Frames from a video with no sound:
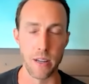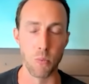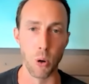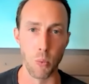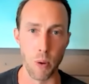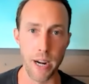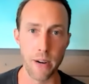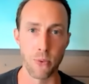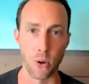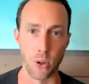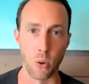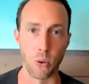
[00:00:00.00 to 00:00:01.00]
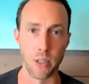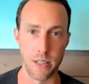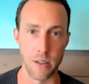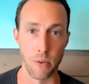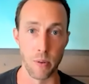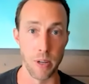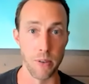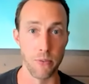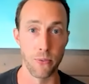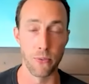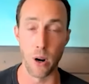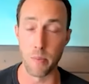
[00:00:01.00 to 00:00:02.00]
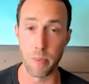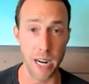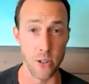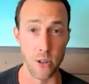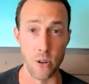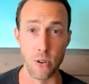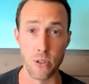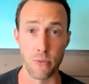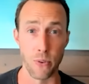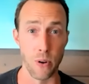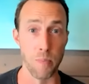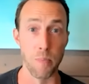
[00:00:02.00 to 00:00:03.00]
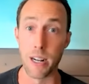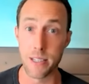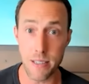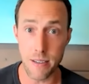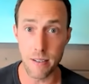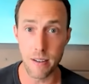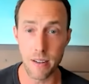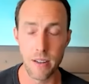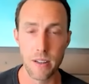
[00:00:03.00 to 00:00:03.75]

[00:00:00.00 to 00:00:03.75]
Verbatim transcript: will wait for gold and silver to be front page news for months.